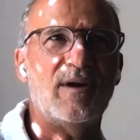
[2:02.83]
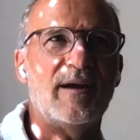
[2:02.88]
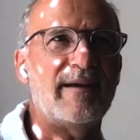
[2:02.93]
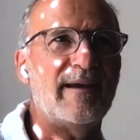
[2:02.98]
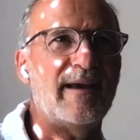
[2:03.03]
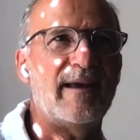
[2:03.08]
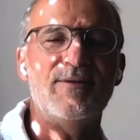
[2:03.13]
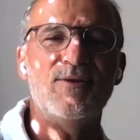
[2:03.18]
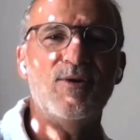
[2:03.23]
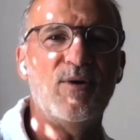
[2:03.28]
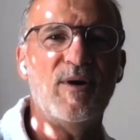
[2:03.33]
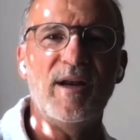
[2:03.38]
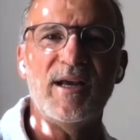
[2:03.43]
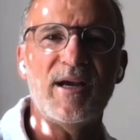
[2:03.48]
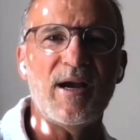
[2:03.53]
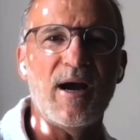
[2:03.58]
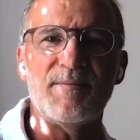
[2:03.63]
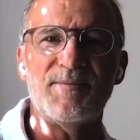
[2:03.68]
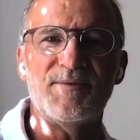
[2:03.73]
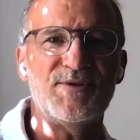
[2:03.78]
uh, no
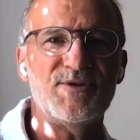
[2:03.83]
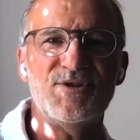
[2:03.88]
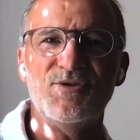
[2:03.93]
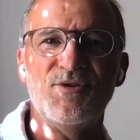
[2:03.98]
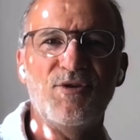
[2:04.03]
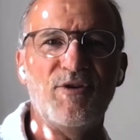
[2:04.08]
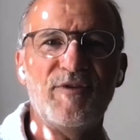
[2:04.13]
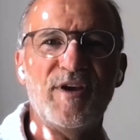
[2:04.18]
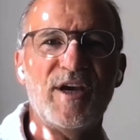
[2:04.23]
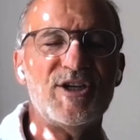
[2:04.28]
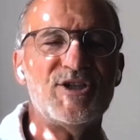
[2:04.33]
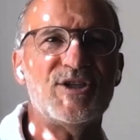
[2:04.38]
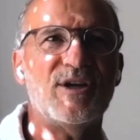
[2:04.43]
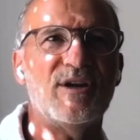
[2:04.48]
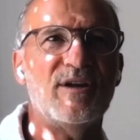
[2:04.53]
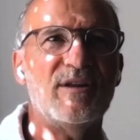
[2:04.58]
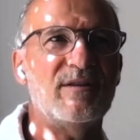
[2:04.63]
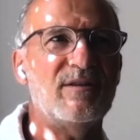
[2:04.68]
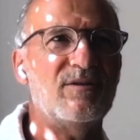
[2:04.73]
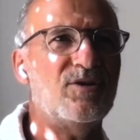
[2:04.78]
helicopters, no
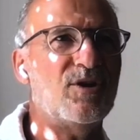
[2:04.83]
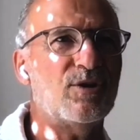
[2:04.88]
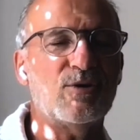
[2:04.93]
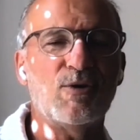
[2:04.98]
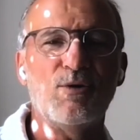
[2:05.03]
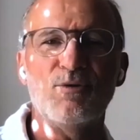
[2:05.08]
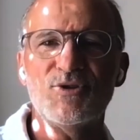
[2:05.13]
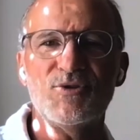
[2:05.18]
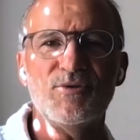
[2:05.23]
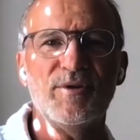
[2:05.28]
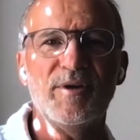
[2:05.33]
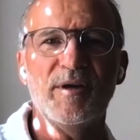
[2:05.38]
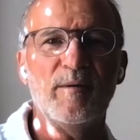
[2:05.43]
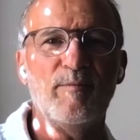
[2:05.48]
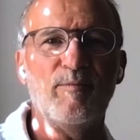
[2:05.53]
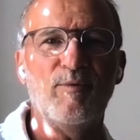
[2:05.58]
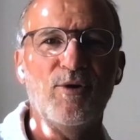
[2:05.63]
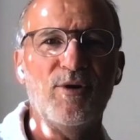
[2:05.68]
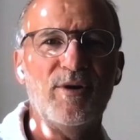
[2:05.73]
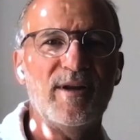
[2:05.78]
aviation, not close to an
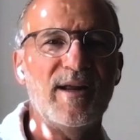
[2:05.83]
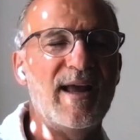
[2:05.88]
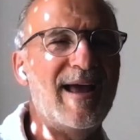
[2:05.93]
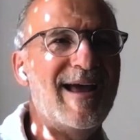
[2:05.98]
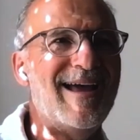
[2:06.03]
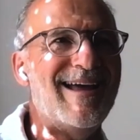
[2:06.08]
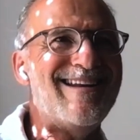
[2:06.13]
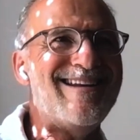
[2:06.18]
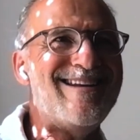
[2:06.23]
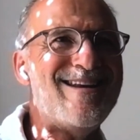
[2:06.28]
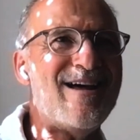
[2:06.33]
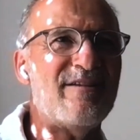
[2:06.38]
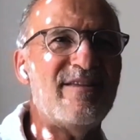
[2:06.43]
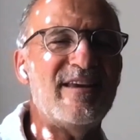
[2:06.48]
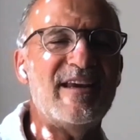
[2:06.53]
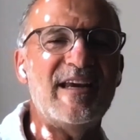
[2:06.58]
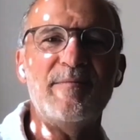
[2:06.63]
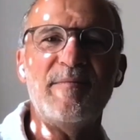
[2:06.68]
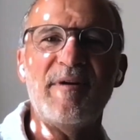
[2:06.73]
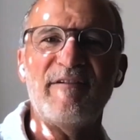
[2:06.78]
airport.
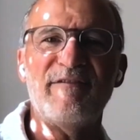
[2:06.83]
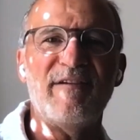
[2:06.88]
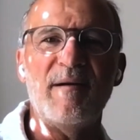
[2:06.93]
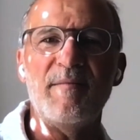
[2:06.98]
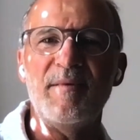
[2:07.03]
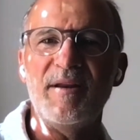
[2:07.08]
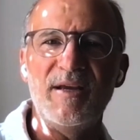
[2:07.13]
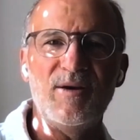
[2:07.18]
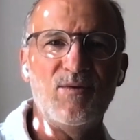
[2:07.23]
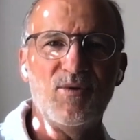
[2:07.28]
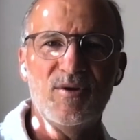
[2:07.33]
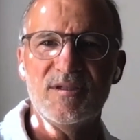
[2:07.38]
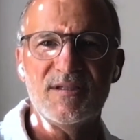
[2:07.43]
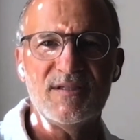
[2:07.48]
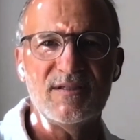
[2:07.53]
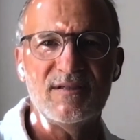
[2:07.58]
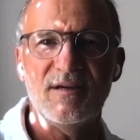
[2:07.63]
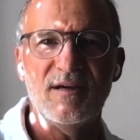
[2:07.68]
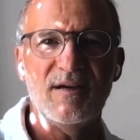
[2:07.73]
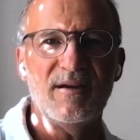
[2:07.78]
Nothing in my family
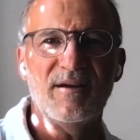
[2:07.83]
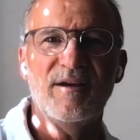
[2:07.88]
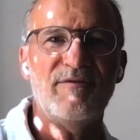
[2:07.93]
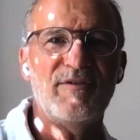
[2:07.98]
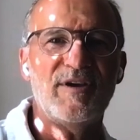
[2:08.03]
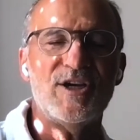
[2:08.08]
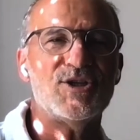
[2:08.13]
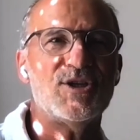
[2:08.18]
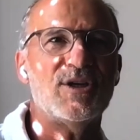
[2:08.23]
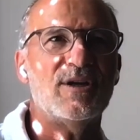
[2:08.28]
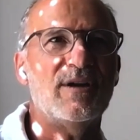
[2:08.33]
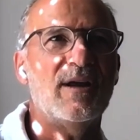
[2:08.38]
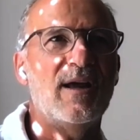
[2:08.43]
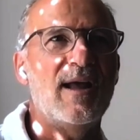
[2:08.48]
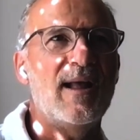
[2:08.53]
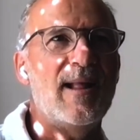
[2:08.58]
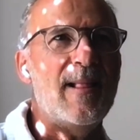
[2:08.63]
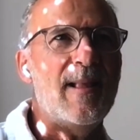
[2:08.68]
was uh, aviation.